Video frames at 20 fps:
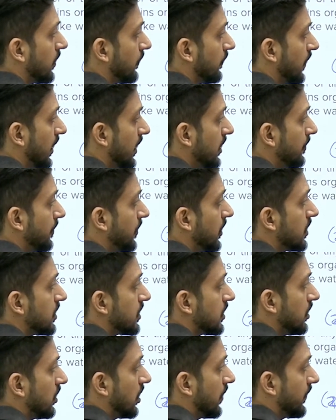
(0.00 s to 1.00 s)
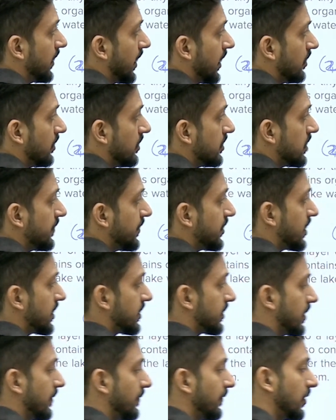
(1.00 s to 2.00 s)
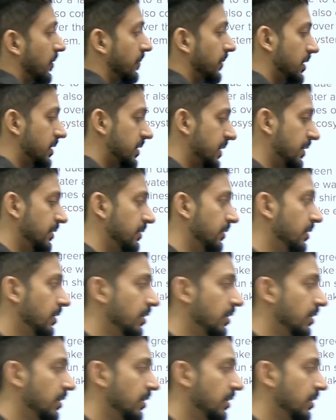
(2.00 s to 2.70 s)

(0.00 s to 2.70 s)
1% of the energy which has come from the sun.